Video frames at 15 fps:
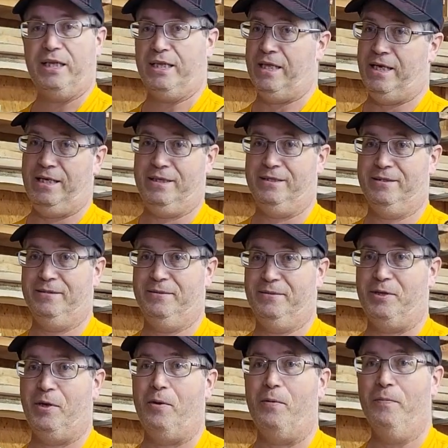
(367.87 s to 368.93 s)
So
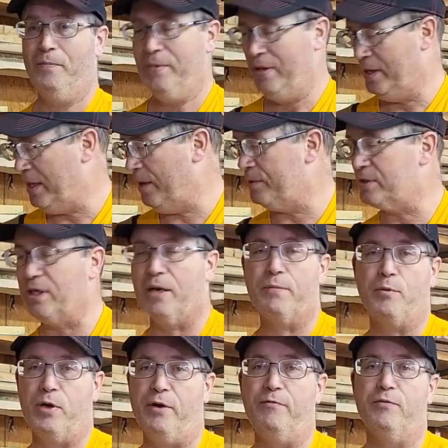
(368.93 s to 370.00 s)
that was an upgrade for the
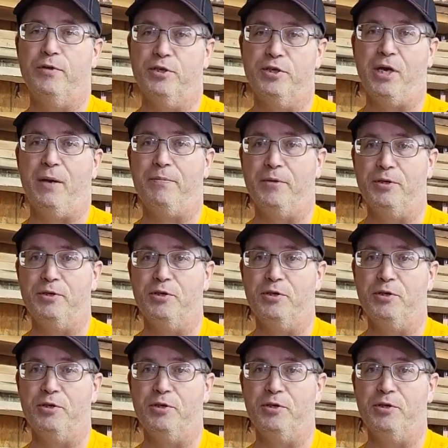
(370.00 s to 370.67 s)
shop this year as well.